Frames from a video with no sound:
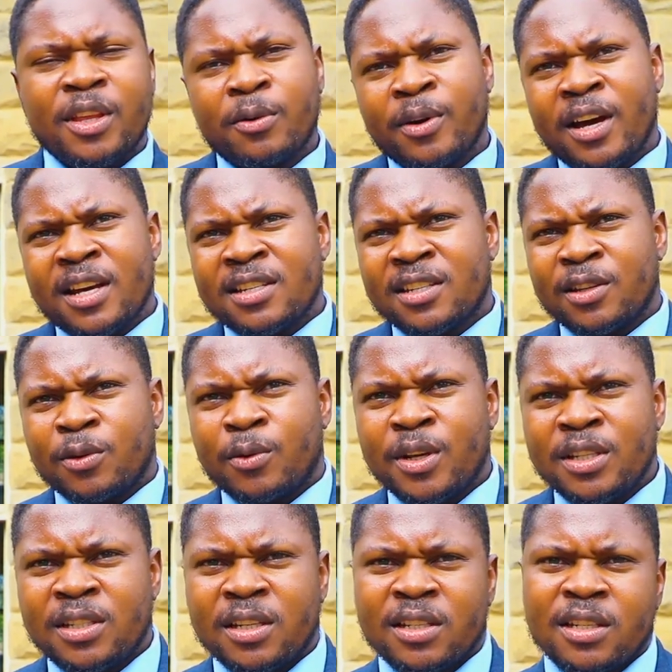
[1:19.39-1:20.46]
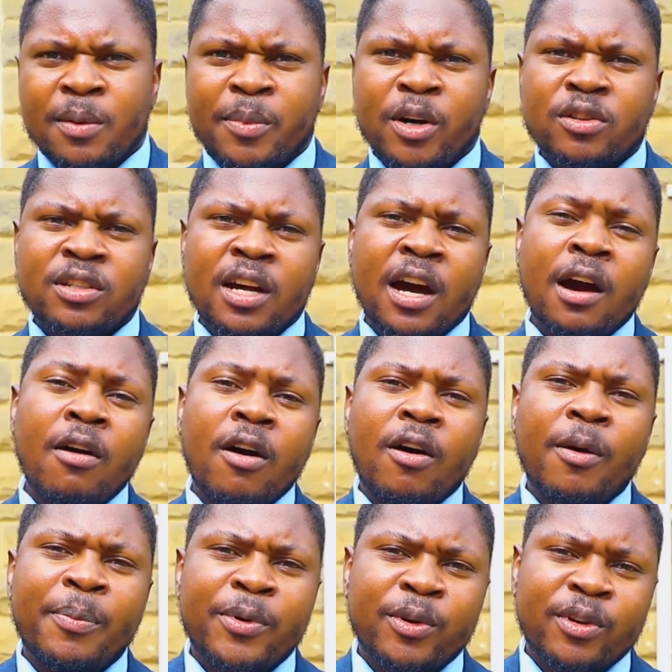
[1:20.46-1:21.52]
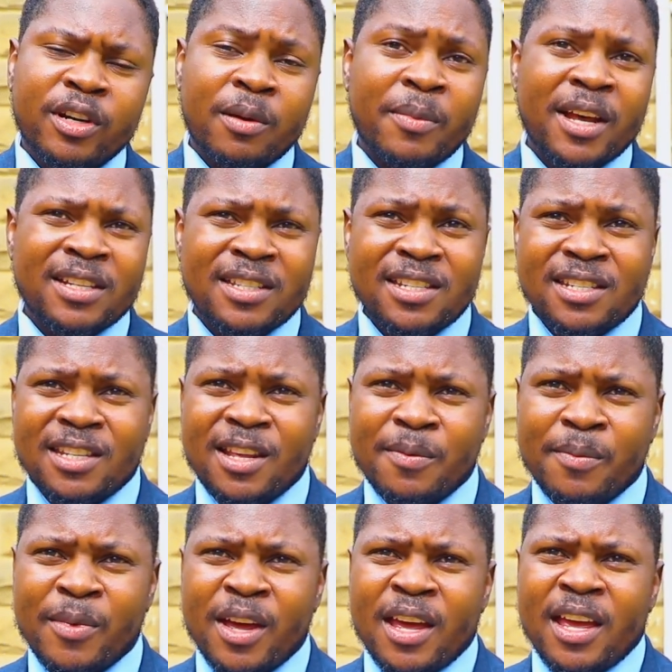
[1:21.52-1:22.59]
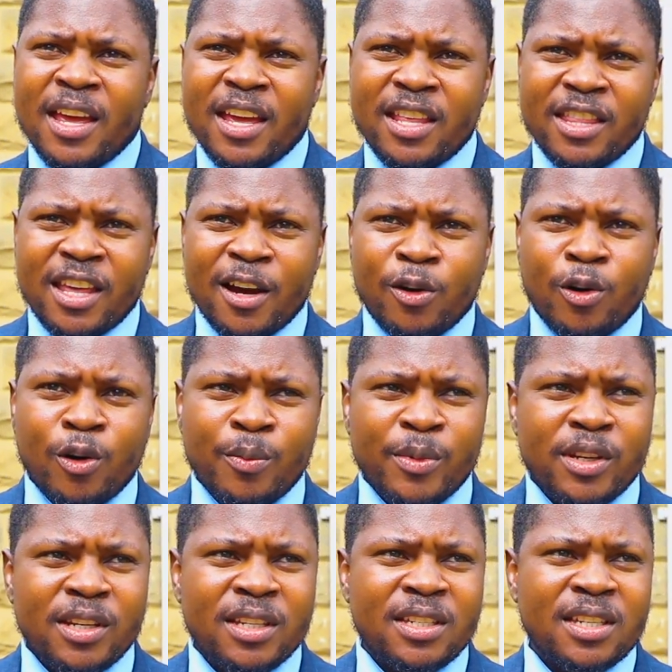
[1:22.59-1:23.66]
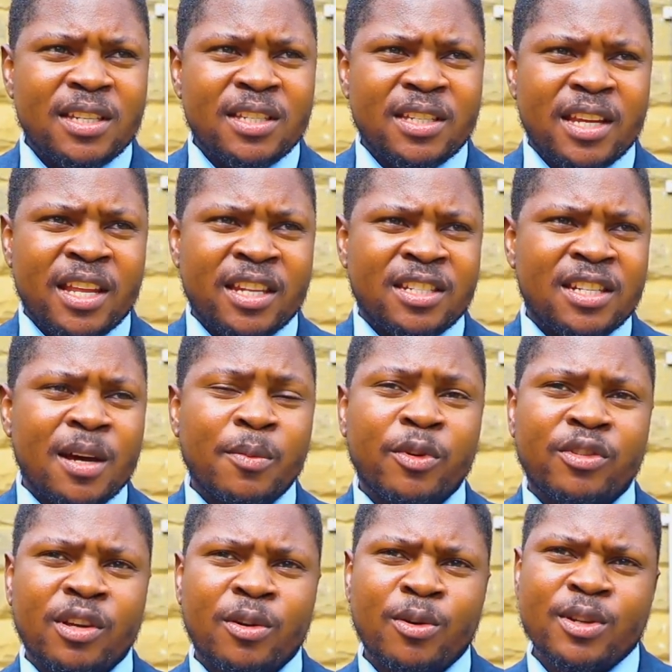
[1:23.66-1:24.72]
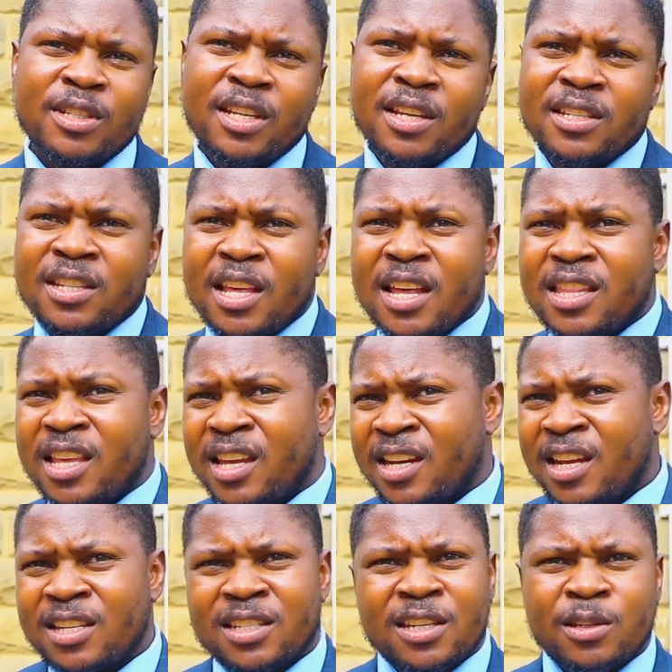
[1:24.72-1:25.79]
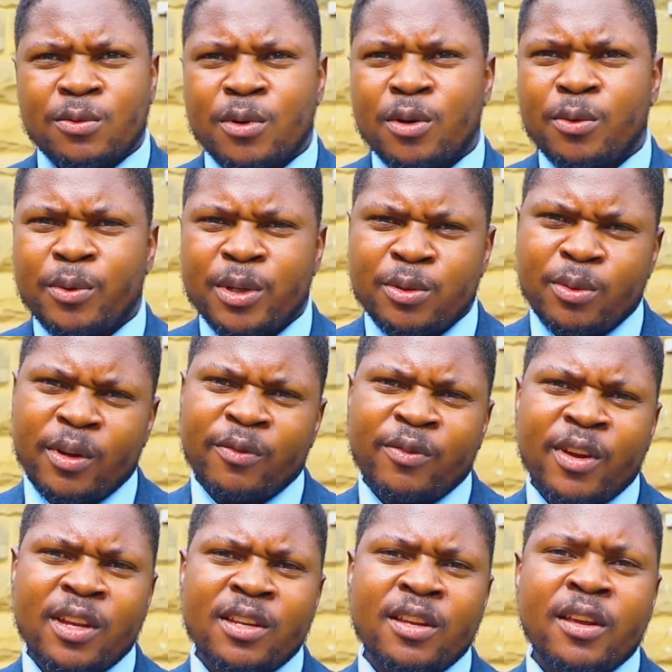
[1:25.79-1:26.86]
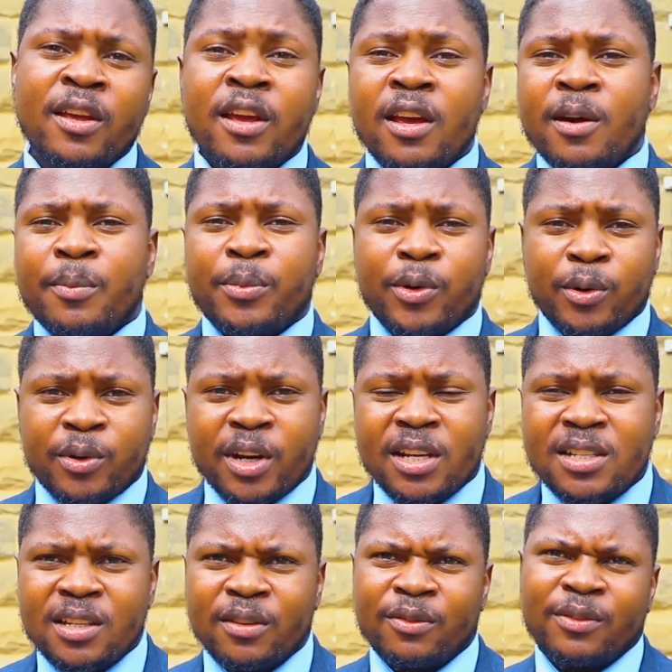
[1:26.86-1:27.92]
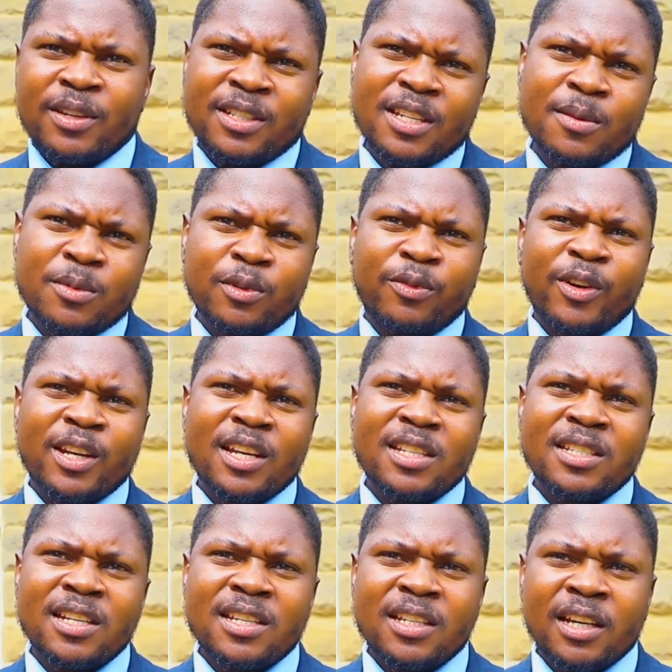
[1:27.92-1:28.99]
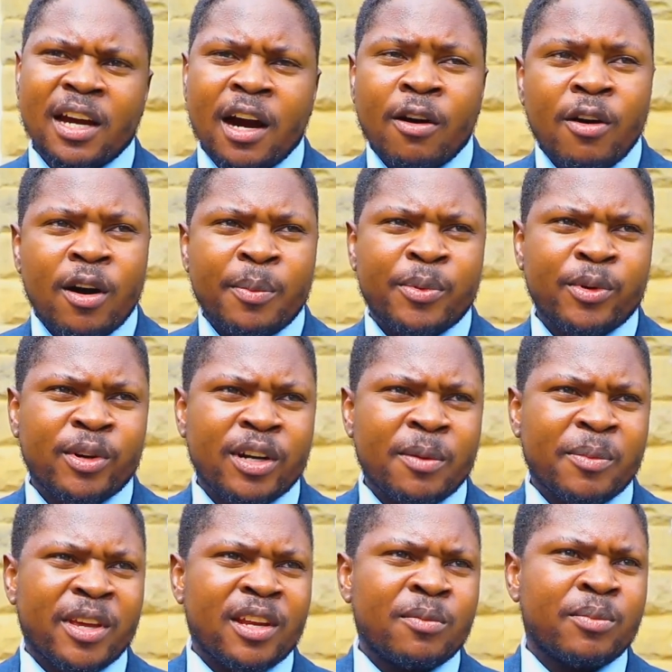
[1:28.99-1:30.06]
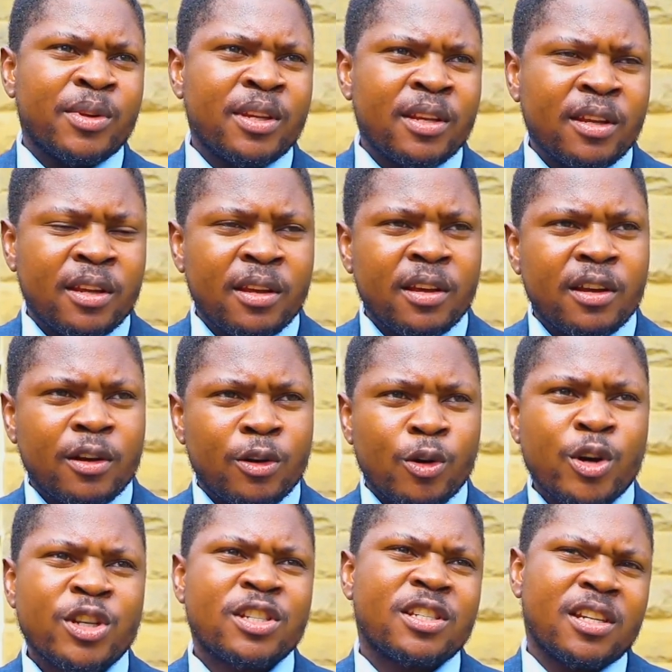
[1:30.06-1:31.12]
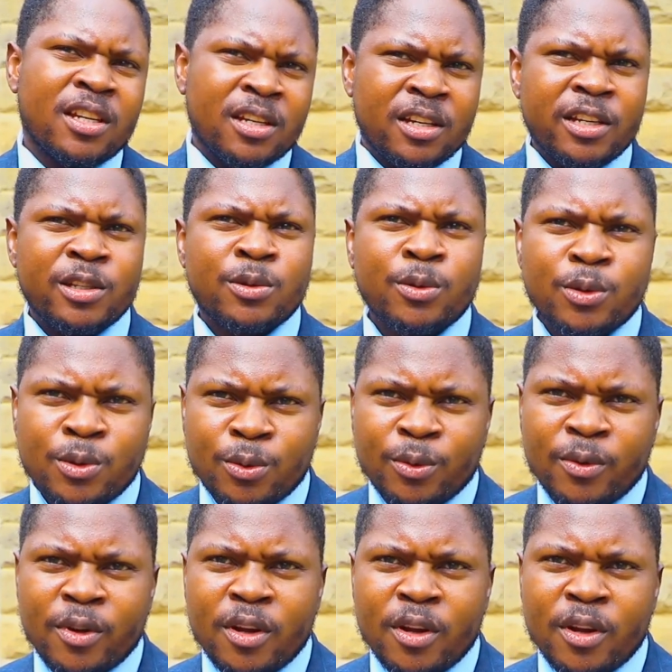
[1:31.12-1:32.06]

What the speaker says: They were asking questions about how our program assists them in their communities and some of the concerns that they raised as well, which were very progressive in terms of understanding how our program can be launched in Lesotho.